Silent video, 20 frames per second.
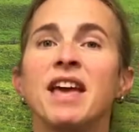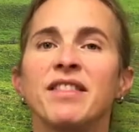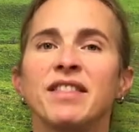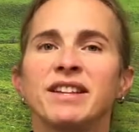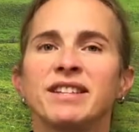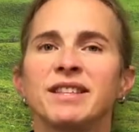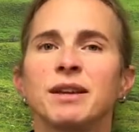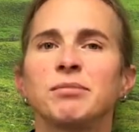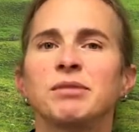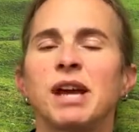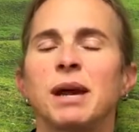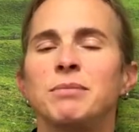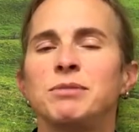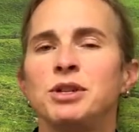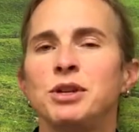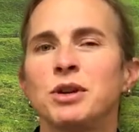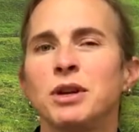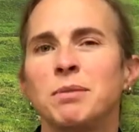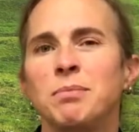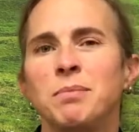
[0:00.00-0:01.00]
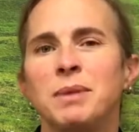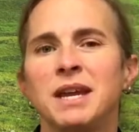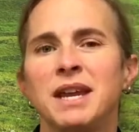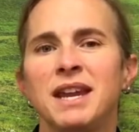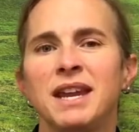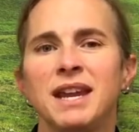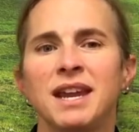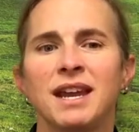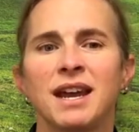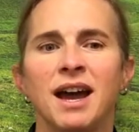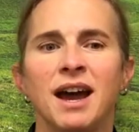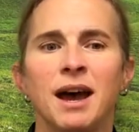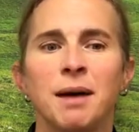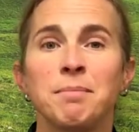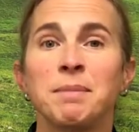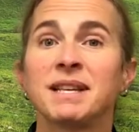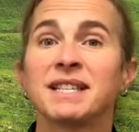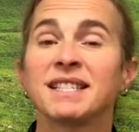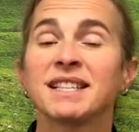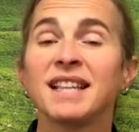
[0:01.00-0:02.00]
then sometimes you can be
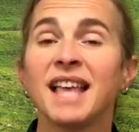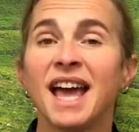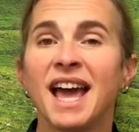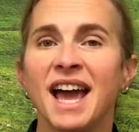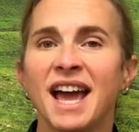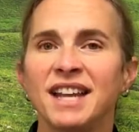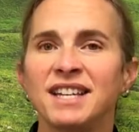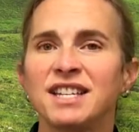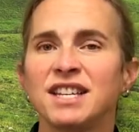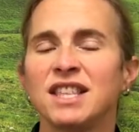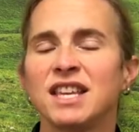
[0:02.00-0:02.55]
misled